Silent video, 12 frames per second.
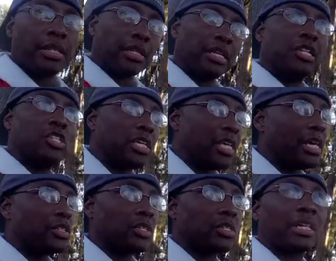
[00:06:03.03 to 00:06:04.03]
the knees, the
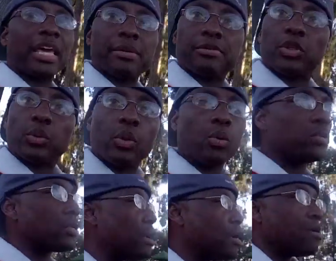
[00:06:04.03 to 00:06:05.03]
kicks, the slams, the throws.
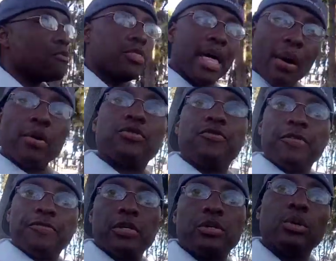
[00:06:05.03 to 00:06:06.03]
That was
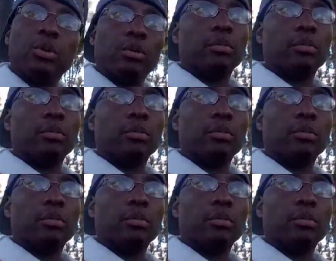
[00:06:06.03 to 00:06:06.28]
52.